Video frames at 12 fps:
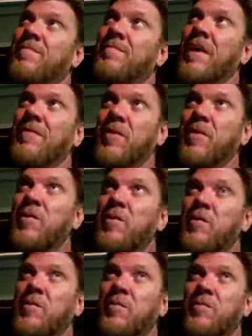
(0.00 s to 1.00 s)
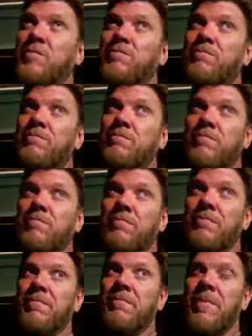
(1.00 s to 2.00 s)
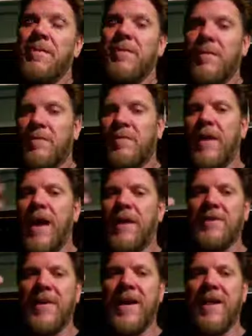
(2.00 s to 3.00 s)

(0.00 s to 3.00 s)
if you actually